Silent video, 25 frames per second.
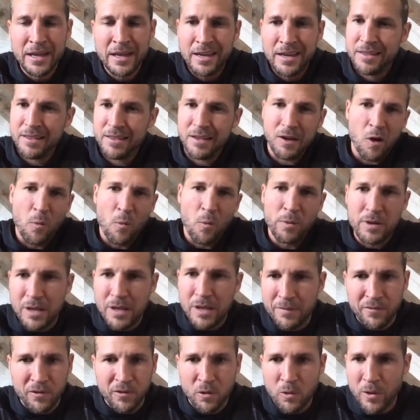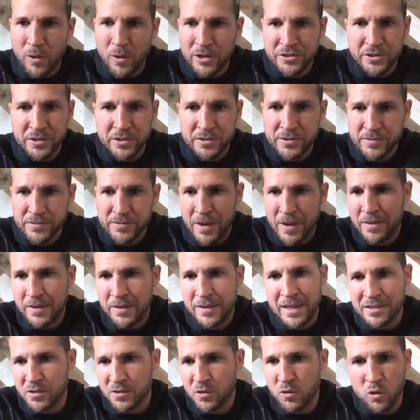And then I open it up for questions. I think
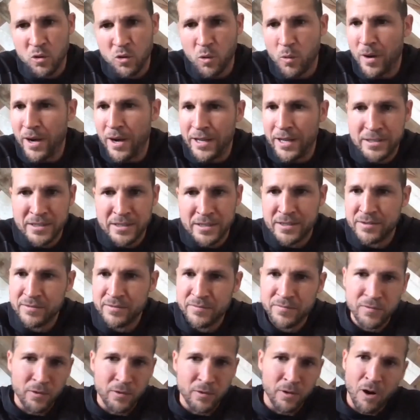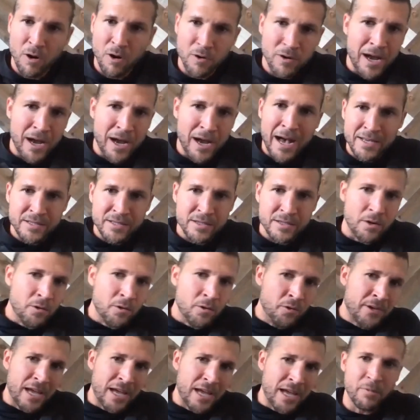that's a cool way just for our guys to know
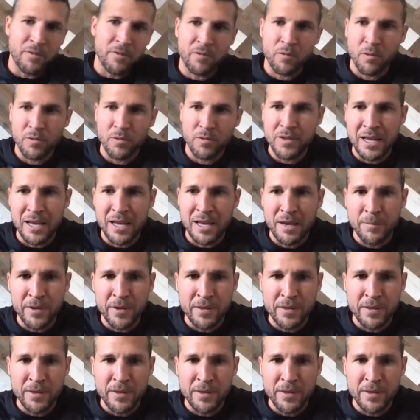who came before them,